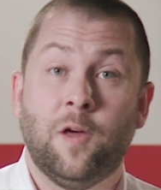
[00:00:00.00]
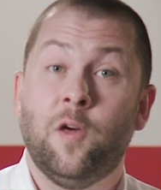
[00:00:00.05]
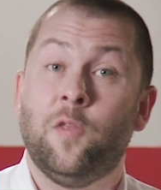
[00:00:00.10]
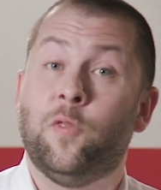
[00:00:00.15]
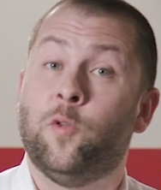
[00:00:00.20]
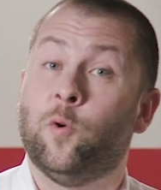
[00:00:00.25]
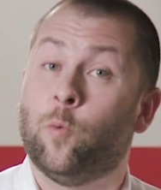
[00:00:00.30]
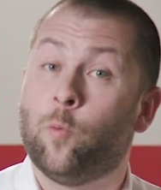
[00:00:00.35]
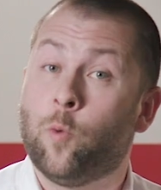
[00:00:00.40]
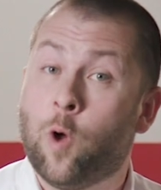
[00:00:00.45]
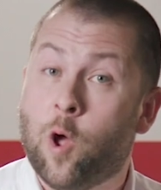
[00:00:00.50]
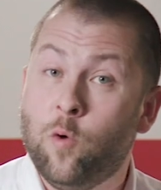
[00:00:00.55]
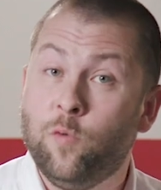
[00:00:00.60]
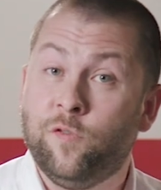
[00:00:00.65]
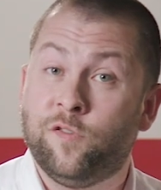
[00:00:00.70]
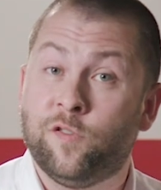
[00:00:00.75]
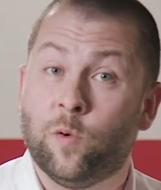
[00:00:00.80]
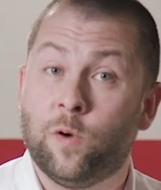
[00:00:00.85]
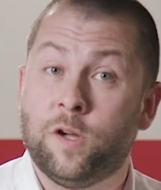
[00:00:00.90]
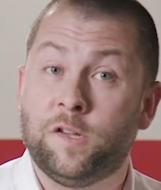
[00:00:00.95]
The Road
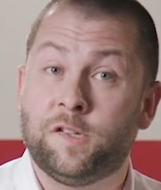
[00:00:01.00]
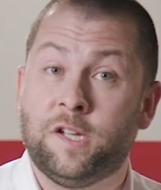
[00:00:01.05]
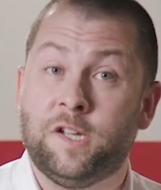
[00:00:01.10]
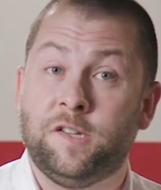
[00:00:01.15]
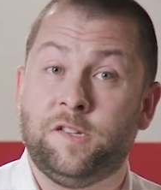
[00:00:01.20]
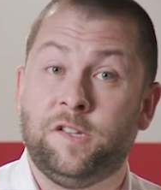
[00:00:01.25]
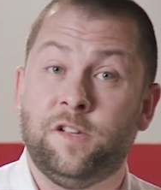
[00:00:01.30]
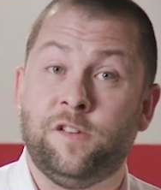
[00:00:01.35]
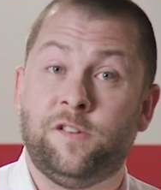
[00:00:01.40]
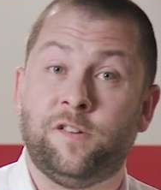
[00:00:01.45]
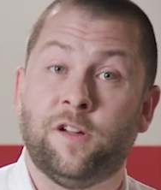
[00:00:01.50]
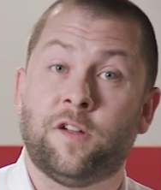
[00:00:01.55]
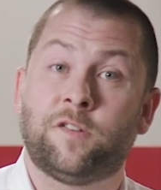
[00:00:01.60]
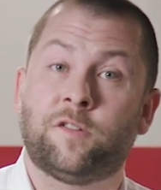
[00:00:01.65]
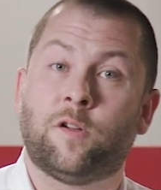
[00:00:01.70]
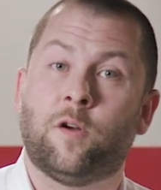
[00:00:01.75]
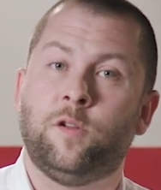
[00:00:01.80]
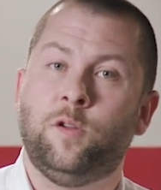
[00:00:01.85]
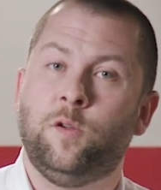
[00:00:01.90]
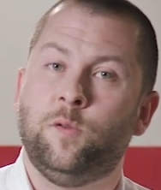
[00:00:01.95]
Choice Easy
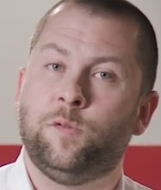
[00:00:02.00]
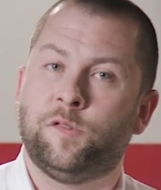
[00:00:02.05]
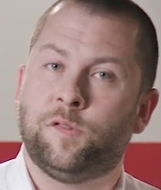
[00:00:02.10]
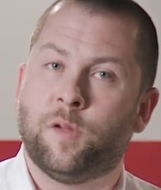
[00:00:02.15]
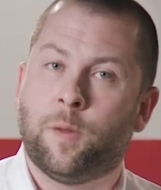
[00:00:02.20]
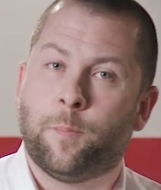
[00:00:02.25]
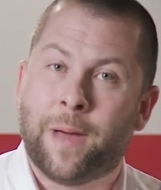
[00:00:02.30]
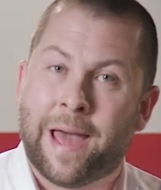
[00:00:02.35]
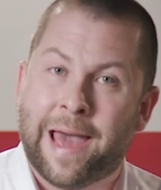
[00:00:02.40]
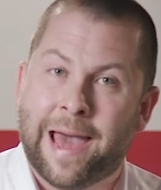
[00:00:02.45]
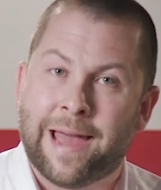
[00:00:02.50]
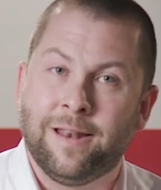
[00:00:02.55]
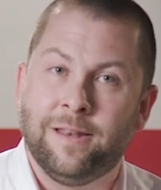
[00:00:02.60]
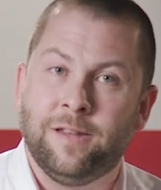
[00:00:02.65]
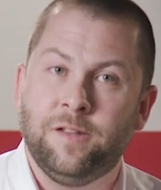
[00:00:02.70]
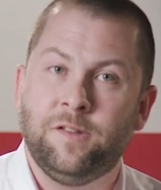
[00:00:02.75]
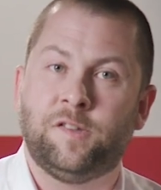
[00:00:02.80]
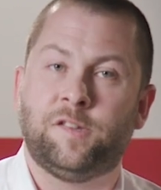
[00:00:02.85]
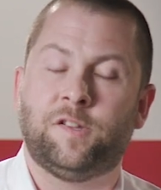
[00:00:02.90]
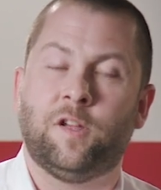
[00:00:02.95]
Adjuster uses a
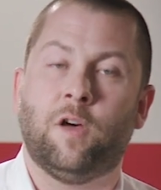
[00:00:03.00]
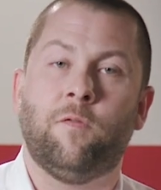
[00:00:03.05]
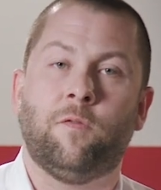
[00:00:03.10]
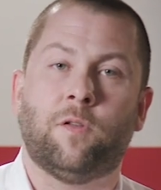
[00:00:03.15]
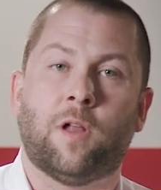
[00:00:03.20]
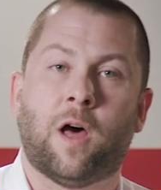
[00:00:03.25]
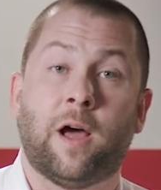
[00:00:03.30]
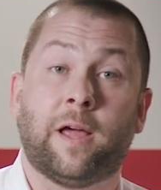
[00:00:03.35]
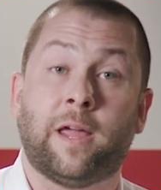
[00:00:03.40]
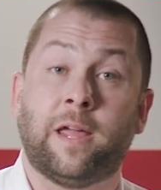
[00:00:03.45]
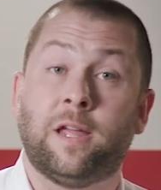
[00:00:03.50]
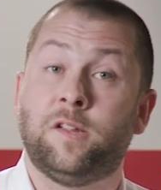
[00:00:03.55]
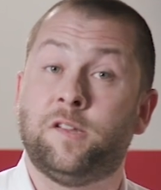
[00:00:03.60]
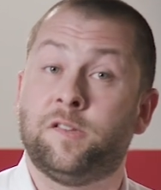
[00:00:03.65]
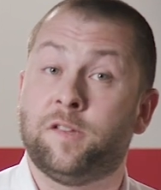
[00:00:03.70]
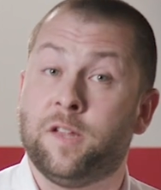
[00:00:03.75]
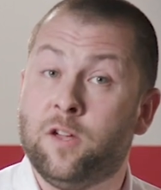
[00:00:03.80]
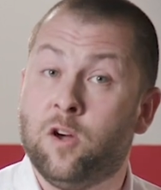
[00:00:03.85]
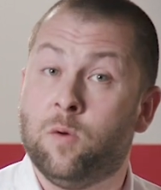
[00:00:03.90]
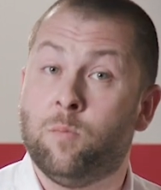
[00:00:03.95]
patented self-locking
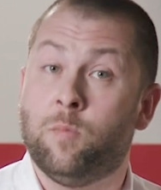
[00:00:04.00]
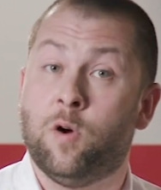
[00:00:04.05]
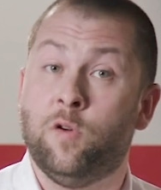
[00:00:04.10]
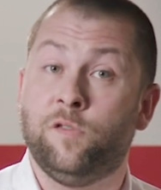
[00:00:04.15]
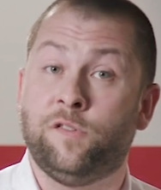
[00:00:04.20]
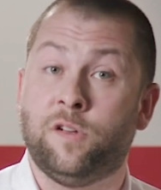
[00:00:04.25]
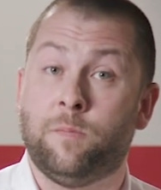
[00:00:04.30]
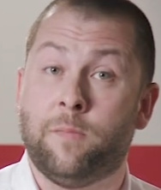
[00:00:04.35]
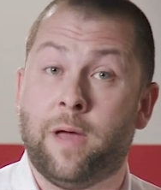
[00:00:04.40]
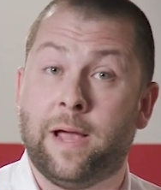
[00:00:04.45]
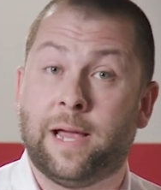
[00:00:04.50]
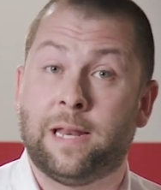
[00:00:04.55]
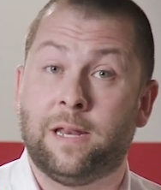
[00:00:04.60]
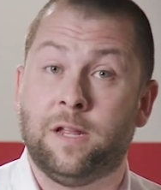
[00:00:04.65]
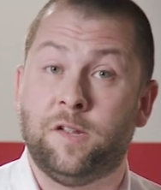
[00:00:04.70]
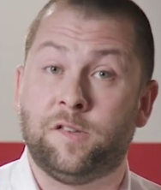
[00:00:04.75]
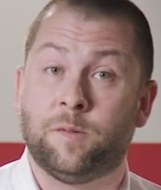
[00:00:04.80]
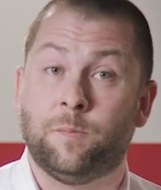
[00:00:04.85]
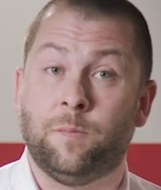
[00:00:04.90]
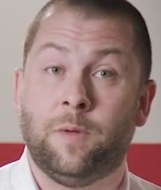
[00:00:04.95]
single motion
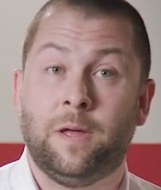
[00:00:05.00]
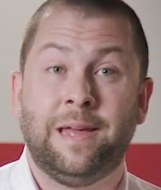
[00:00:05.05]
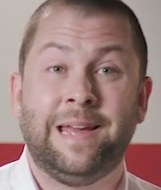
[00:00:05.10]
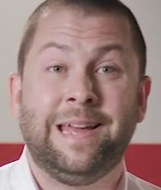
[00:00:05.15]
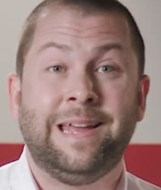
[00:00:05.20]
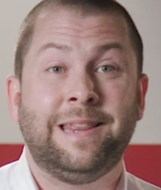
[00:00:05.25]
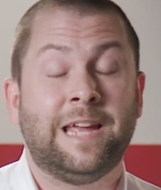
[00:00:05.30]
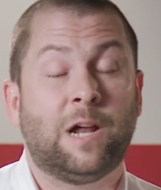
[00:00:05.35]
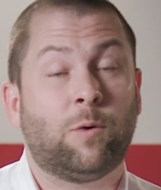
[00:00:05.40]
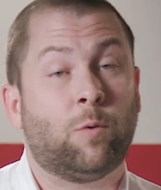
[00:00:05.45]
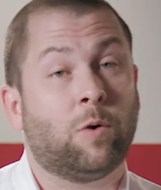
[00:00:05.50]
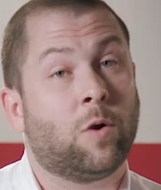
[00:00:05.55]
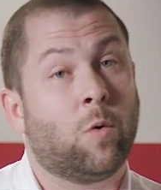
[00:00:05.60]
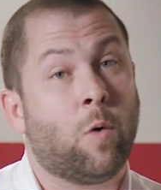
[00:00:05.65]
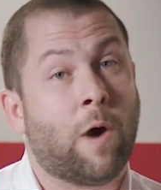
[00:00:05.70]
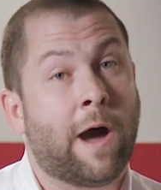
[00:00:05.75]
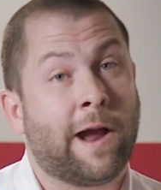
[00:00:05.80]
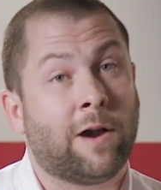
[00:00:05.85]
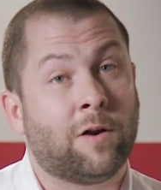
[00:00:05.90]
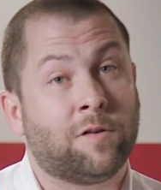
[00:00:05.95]
mechanism that
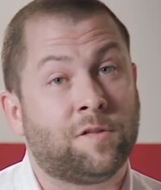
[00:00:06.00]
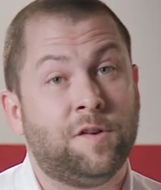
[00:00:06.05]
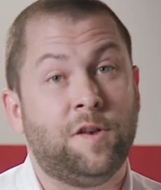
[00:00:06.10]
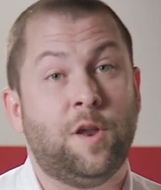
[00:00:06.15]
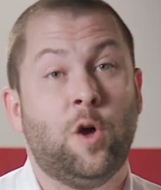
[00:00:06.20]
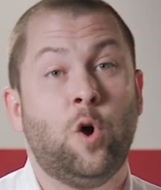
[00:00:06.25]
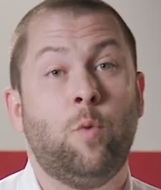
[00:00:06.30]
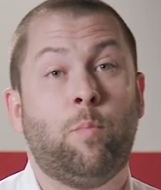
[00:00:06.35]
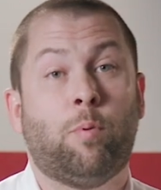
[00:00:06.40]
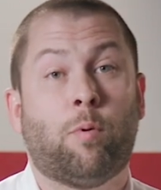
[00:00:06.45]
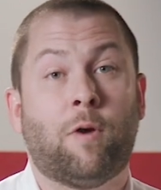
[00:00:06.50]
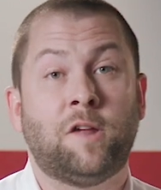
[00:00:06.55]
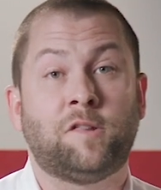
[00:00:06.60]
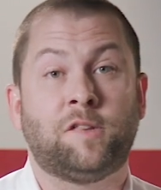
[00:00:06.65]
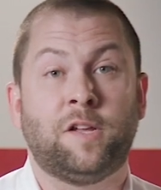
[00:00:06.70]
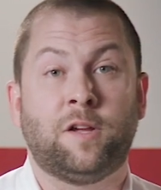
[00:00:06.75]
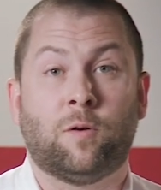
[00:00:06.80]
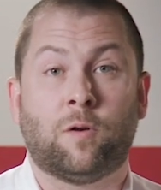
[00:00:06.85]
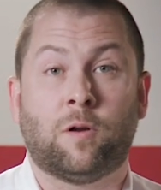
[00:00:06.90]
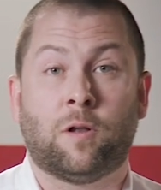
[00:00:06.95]
requires no
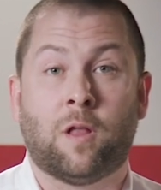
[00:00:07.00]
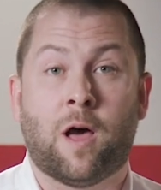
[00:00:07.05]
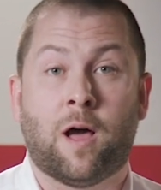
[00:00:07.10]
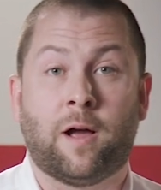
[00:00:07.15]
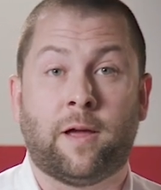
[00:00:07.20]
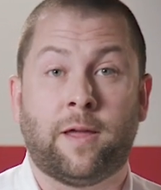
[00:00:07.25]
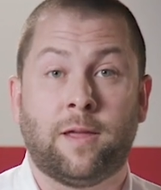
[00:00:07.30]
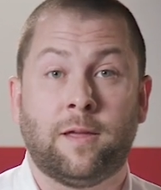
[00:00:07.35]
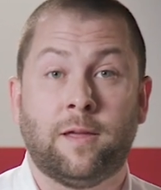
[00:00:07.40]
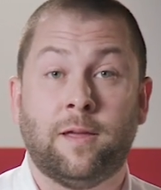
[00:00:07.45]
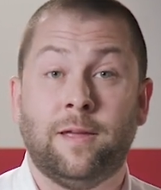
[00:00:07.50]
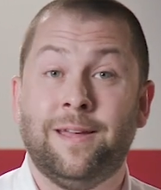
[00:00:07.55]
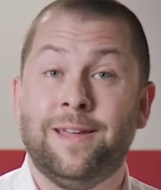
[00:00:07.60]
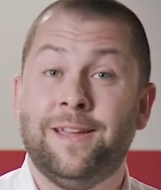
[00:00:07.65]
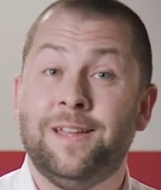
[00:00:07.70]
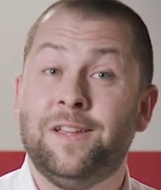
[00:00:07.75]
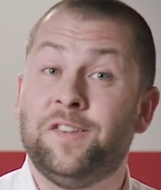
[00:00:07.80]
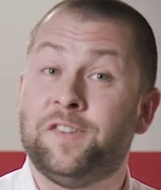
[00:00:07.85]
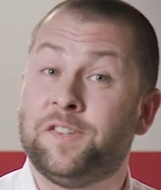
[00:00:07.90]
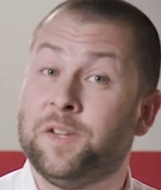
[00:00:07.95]
pressing or unlocking.
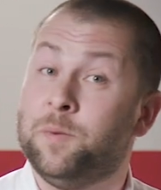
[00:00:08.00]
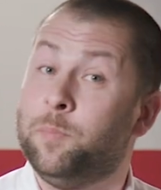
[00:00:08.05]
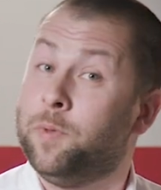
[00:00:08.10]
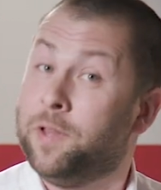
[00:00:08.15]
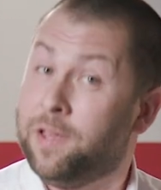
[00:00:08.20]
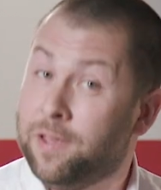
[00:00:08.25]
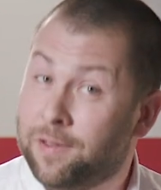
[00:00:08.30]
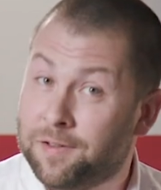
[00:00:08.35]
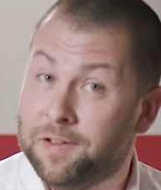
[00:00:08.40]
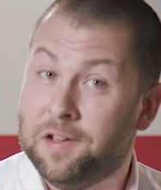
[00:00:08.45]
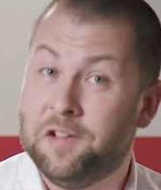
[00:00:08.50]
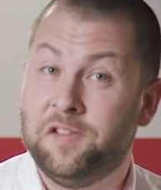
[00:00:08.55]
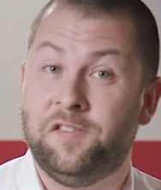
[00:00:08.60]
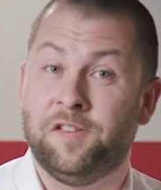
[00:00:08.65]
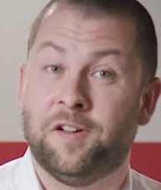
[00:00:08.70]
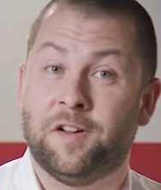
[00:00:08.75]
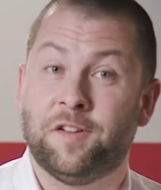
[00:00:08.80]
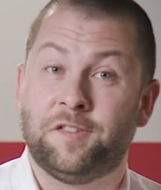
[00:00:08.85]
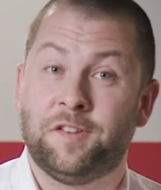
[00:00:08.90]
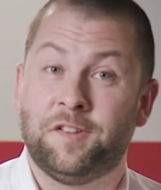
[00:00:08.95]
Simply
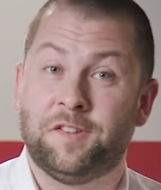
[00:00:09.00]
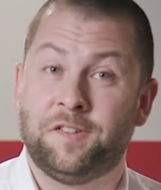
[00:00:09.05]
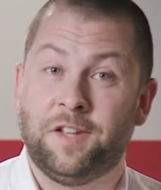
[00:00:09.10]
adjust as